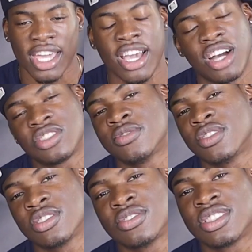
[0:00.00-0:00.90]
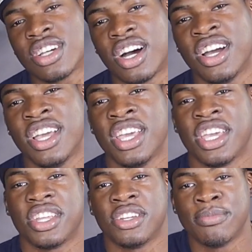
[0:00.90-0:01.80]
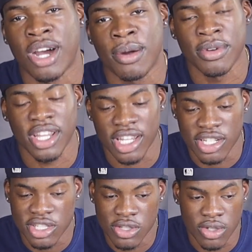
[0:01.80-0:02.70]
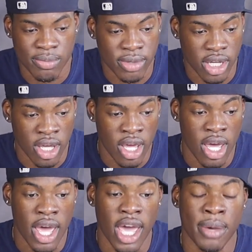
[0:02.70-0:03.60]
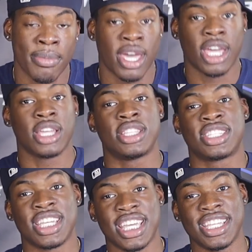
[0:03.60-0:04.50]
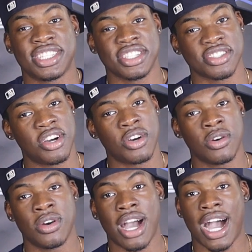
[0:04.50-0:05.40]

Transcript: controversial talk in the barber industry, but hey man, to each his own.